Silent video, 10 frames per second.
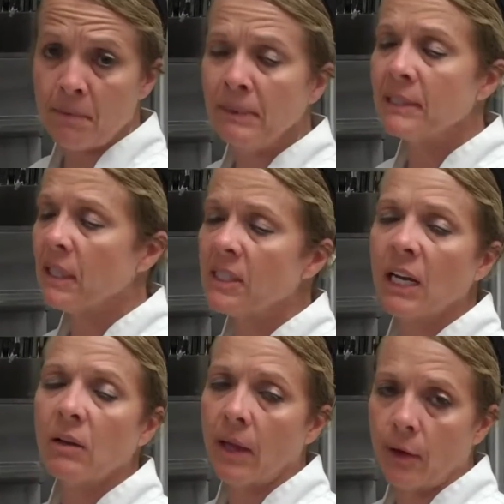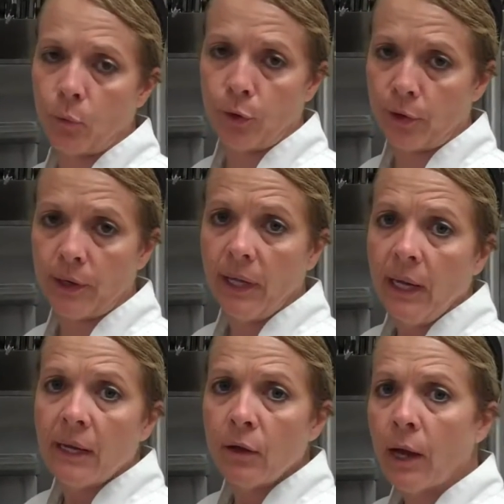That means they take a lot of work.
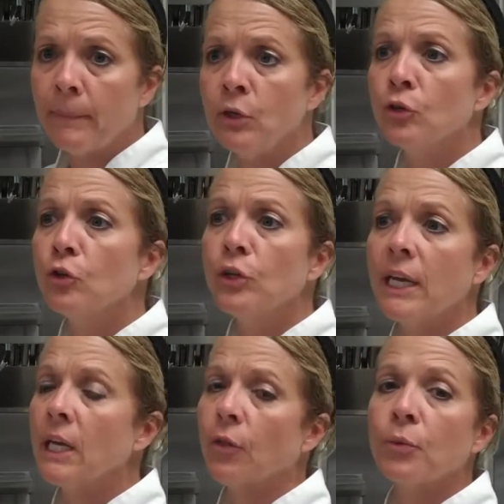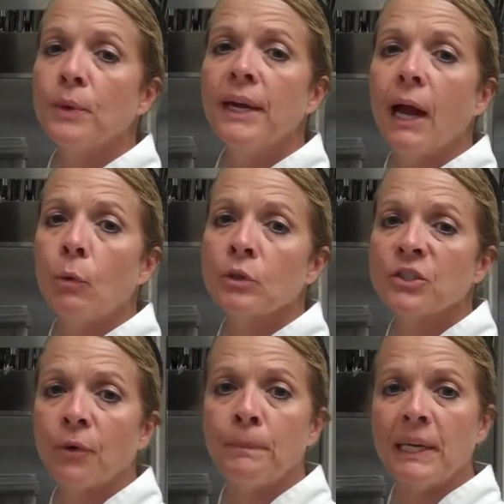I mean, you're looking at 3
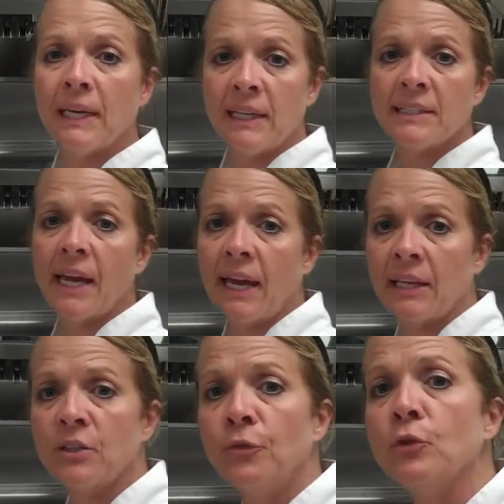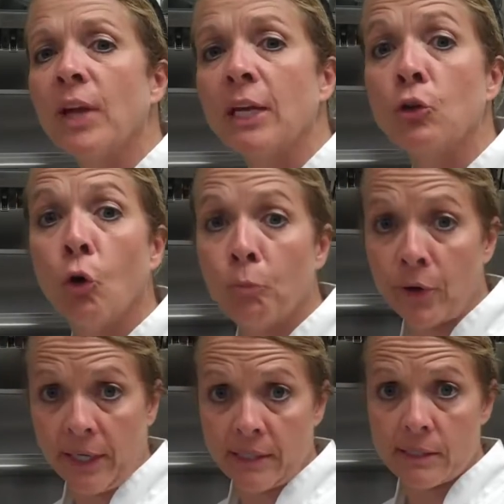hours from beginning to end if you take no
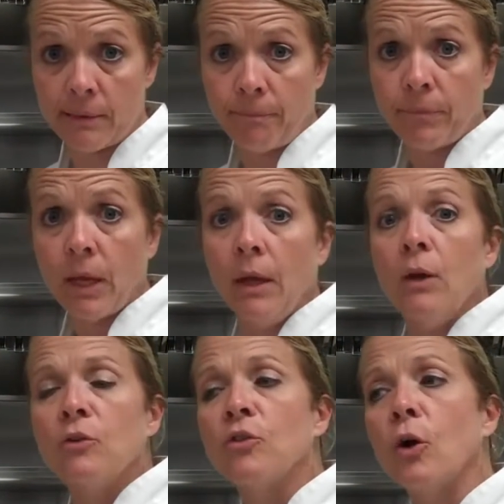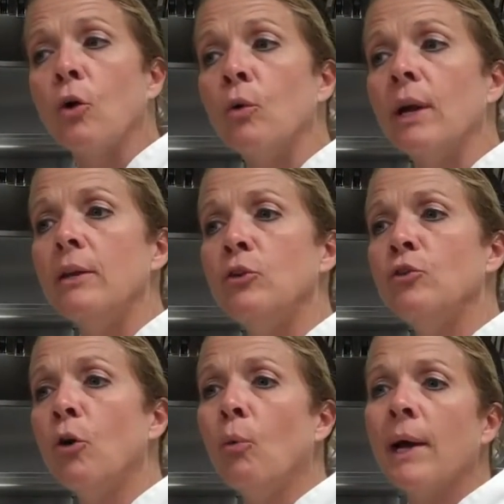breaks. So
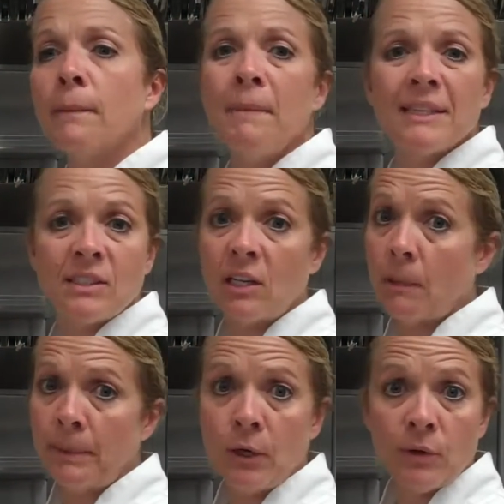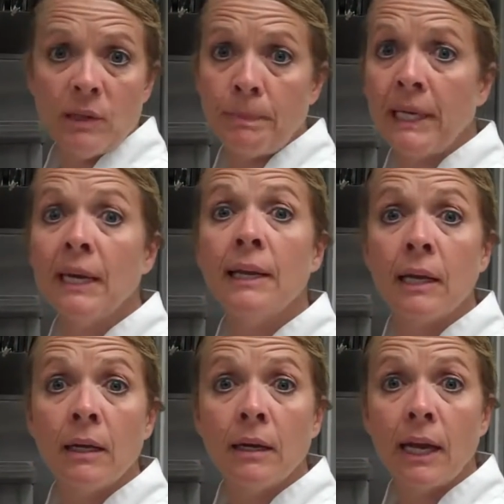you don't want to mess it up here at the
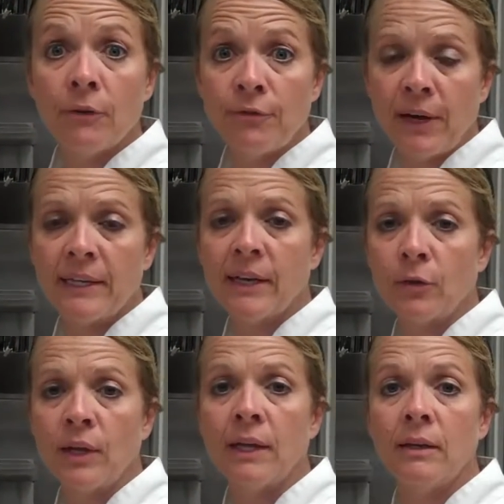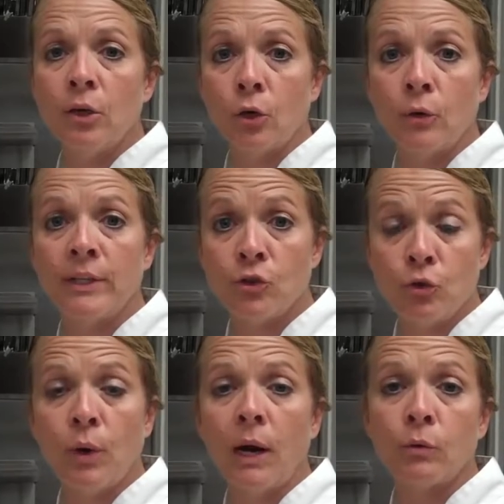beginning and find out that, in
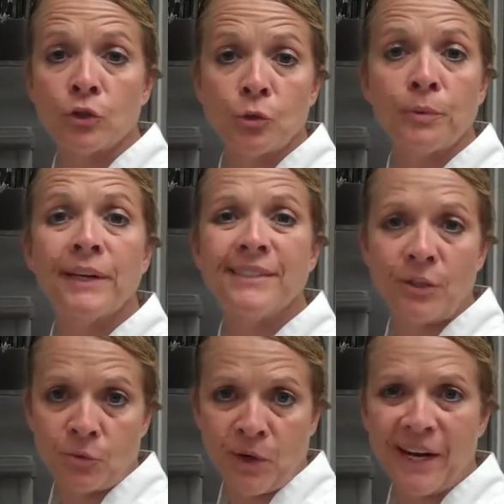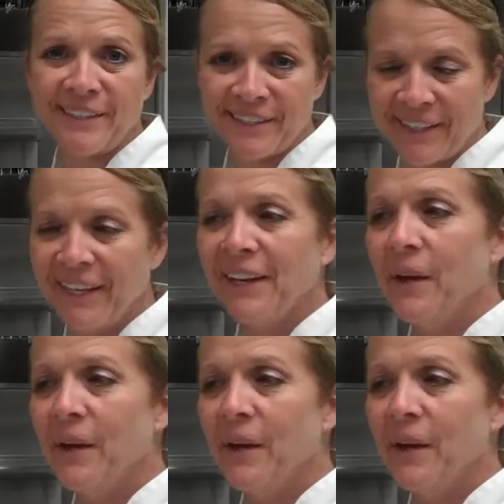2 hours your bread didn't rise.